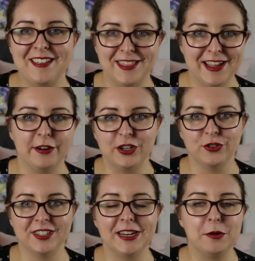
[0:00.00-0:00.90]
their
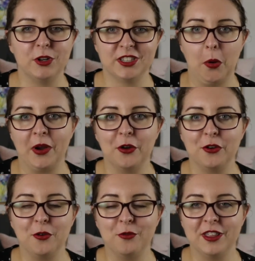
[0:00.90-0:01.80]
interest in what's going
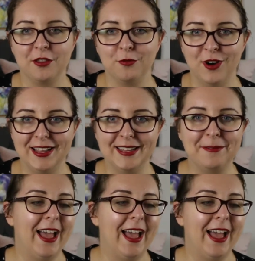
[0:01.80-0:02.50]
on with Riley.